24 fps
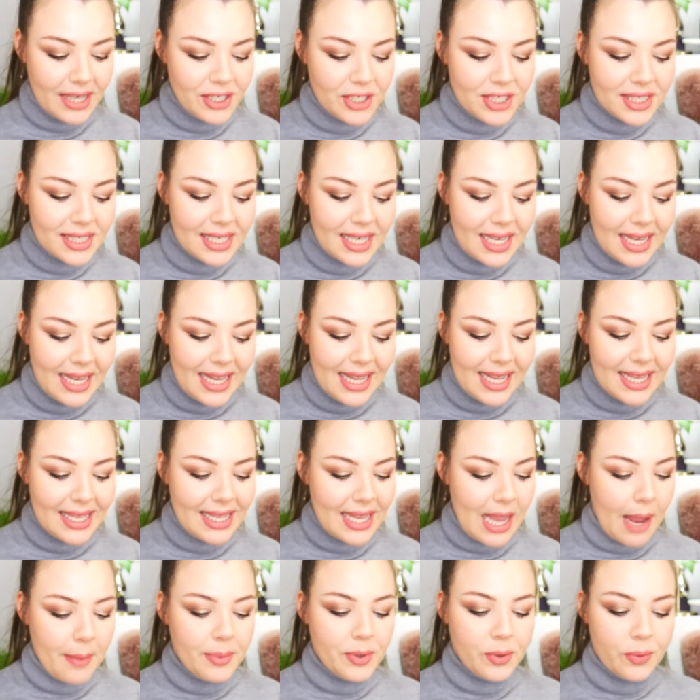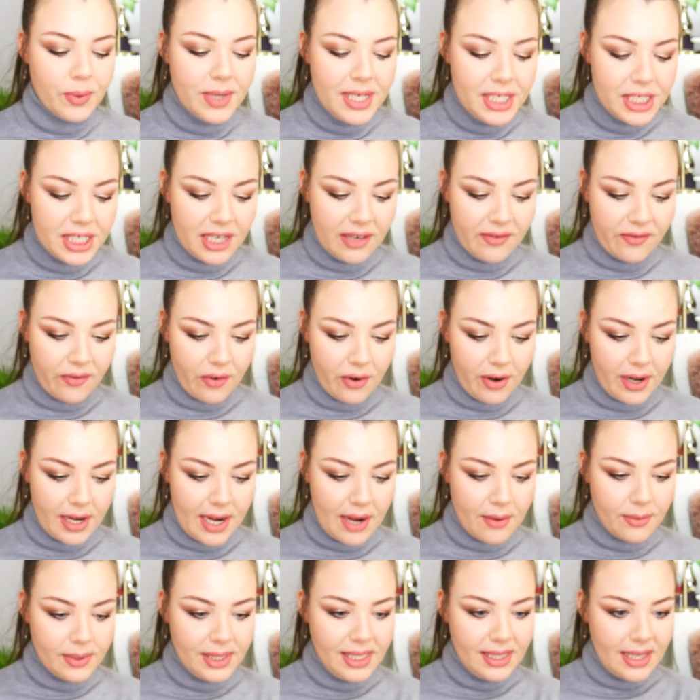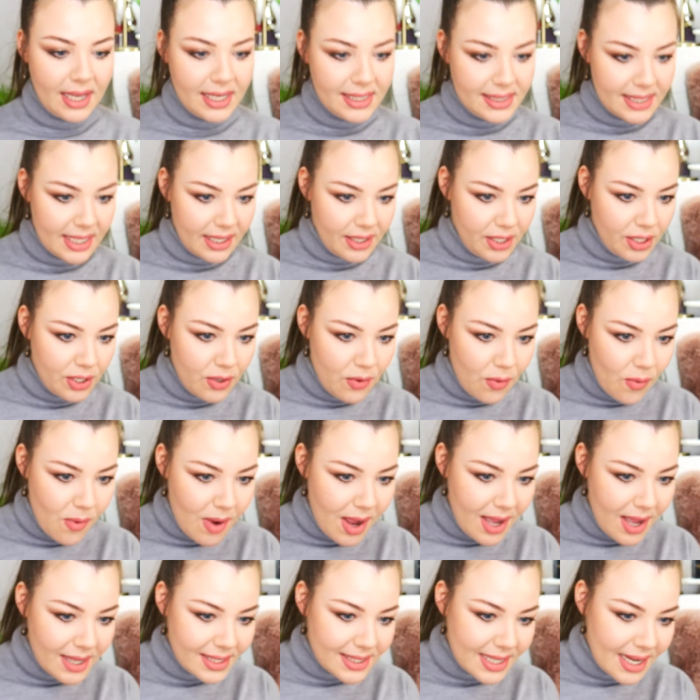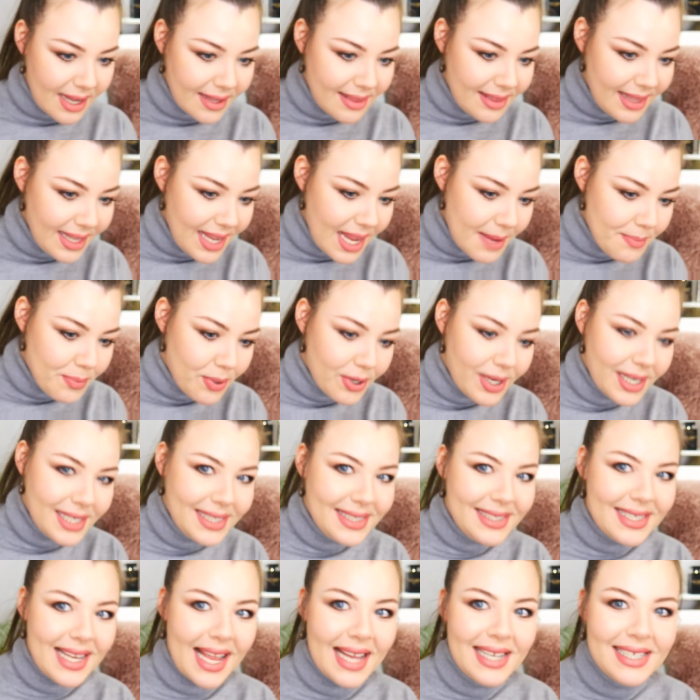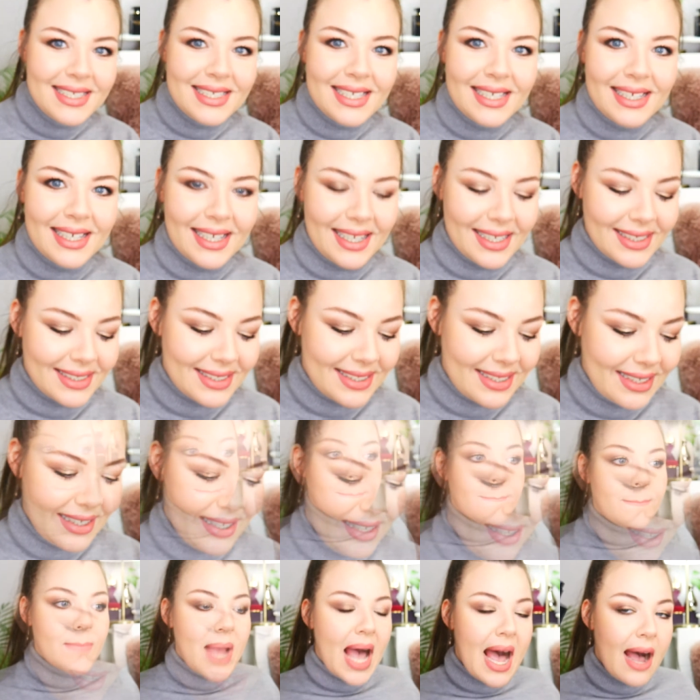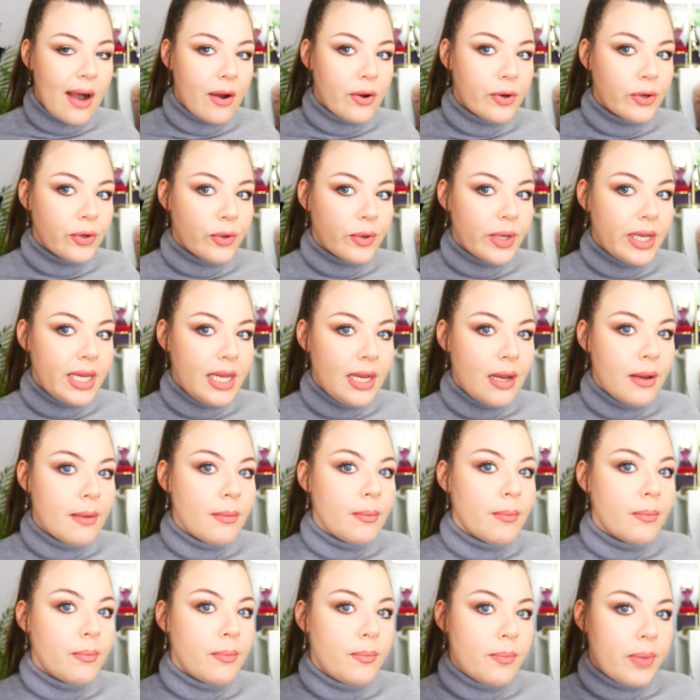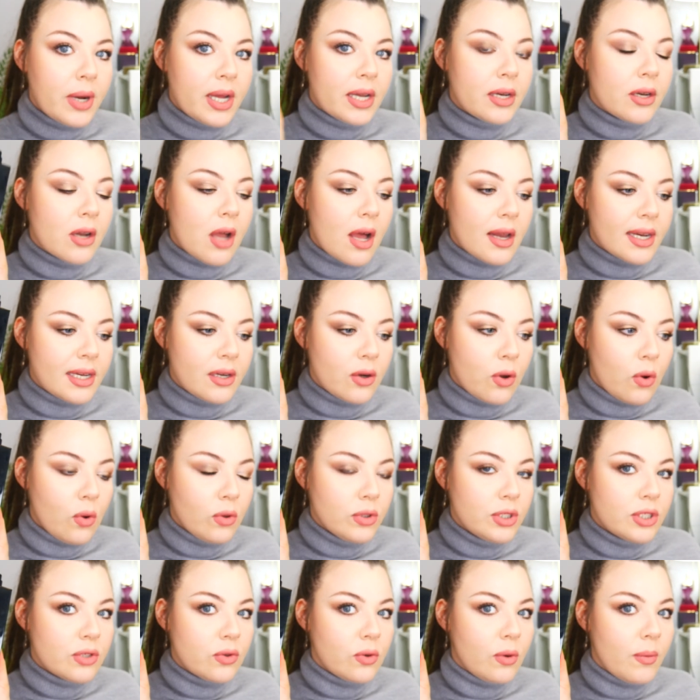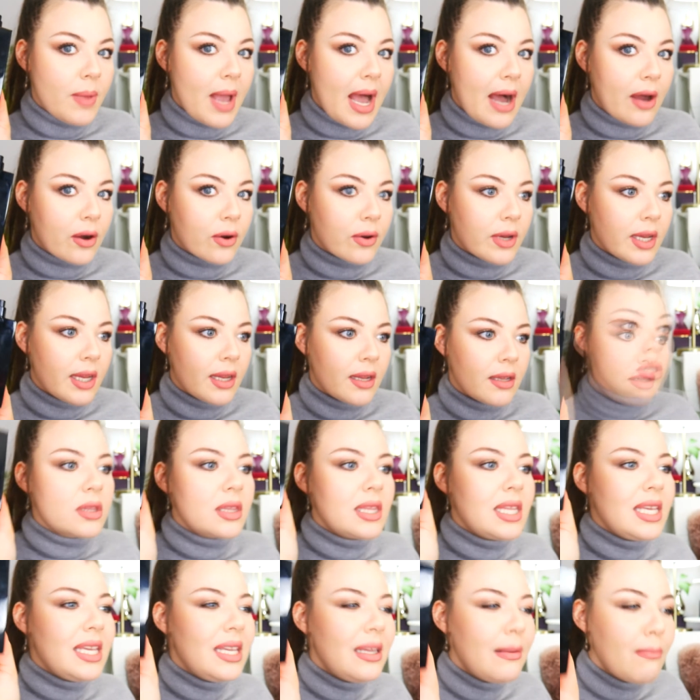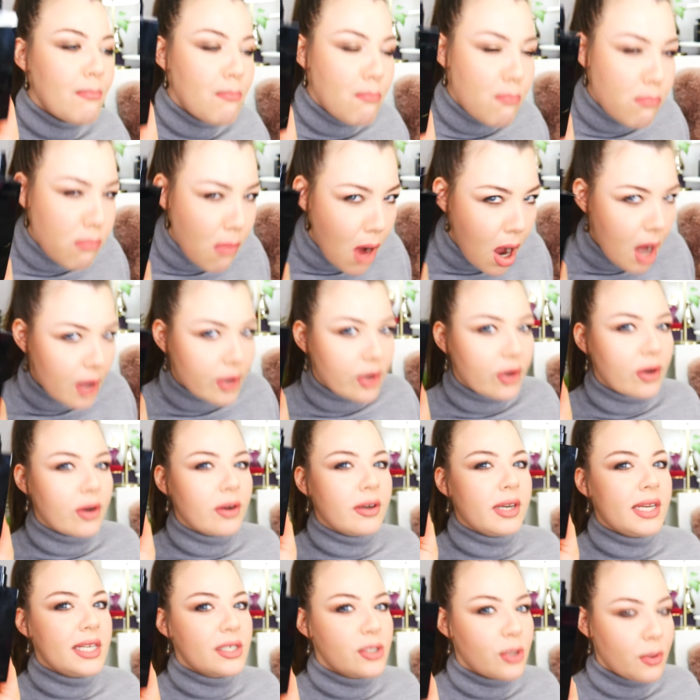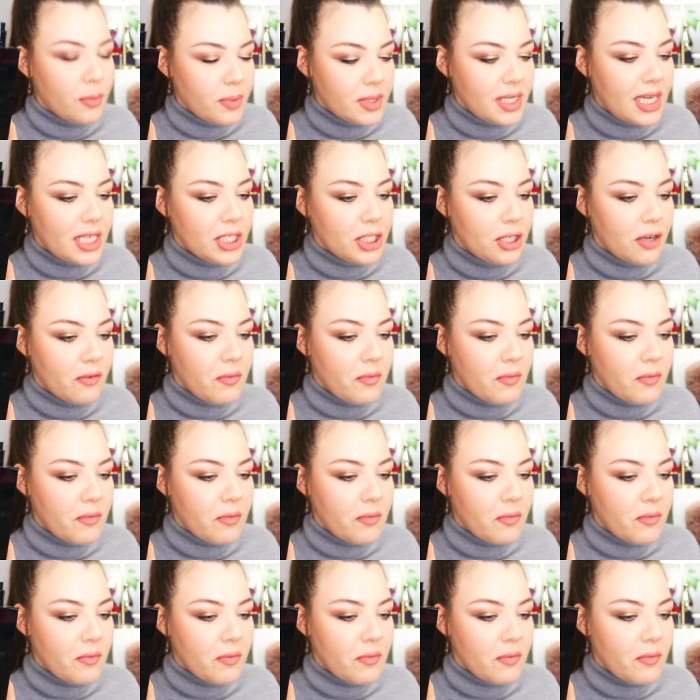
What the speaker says: just kept reaching for it, and I really liked it, and you know what? I think I put a dent in it. Powdery, but not an old school powdery. The modern interpretation of